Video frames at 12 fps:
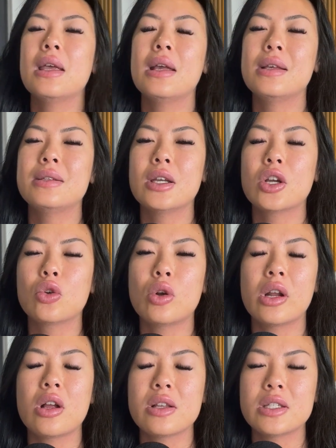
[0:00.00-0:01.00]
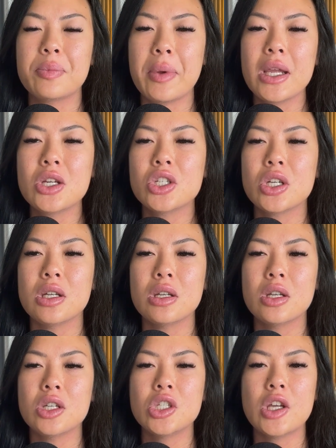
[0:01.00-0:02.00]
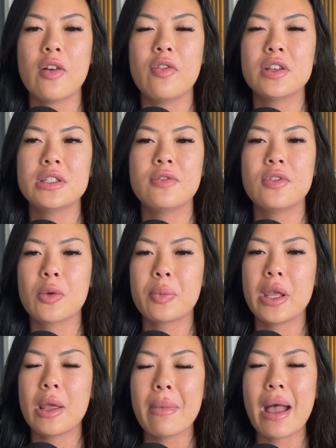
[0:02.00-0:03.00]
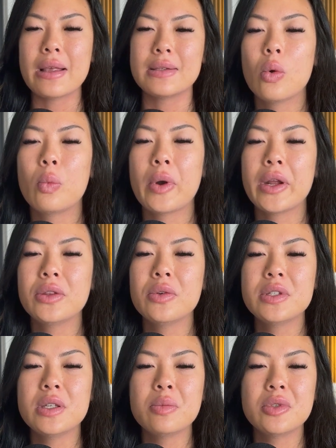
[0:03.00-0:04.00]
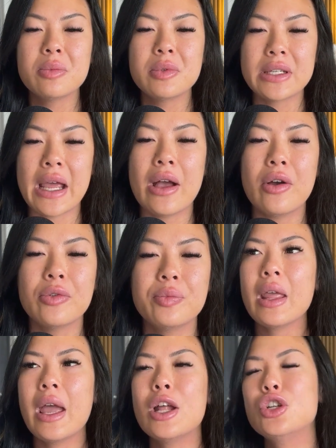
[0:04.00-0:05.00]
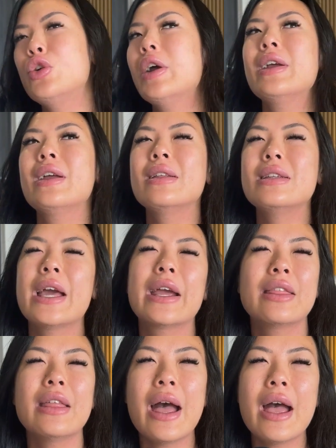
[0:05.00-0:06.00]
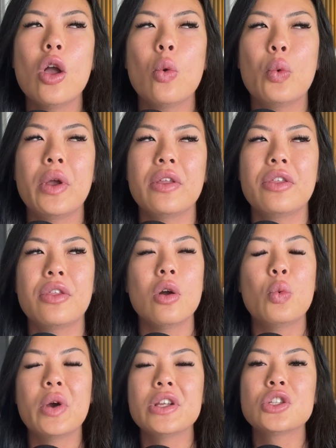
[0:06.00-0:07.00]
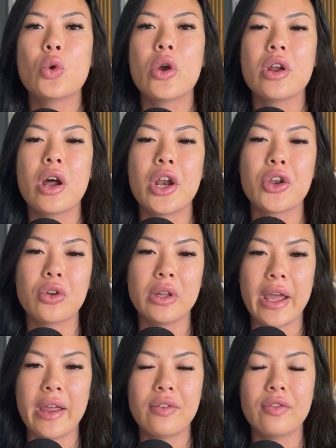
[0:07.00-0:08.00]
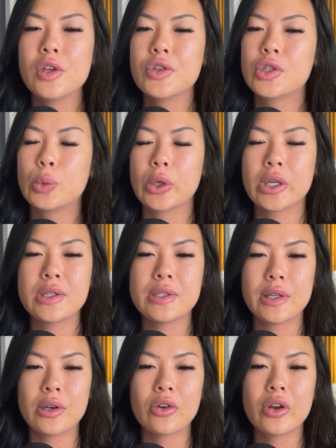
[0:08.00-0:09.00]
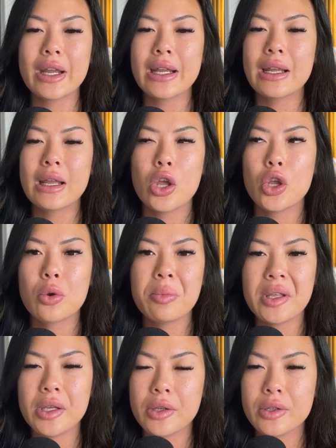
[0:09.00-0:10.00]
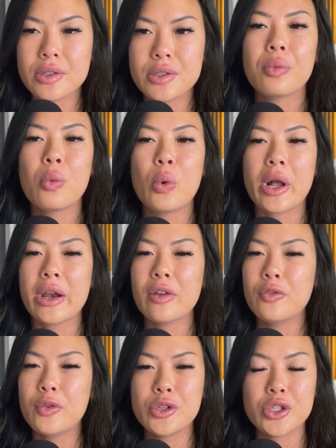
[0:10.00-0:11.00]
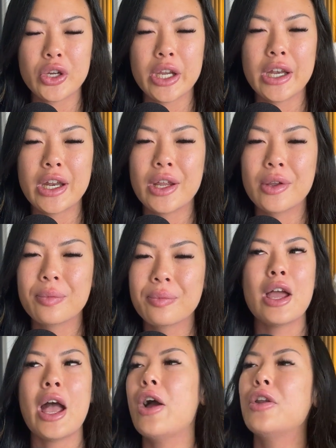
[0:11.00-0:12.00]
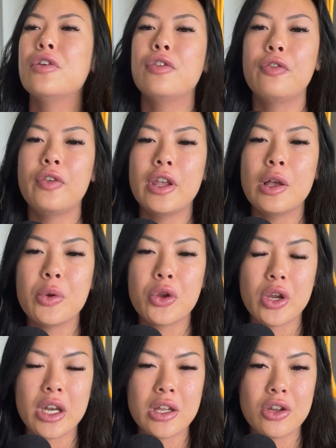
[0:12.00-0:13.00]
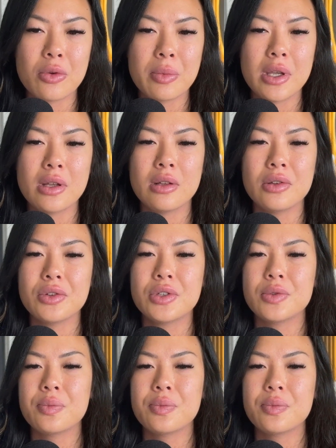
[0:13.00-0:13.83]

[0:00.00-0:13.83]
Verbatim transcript: Is it chronic constipation? Do you have a severe P M S? Write those symptoms down and try to connect that with what is going on in your life. So we're considering your meals, what kind of foods you're eating, how do you feel when you're eating your meals?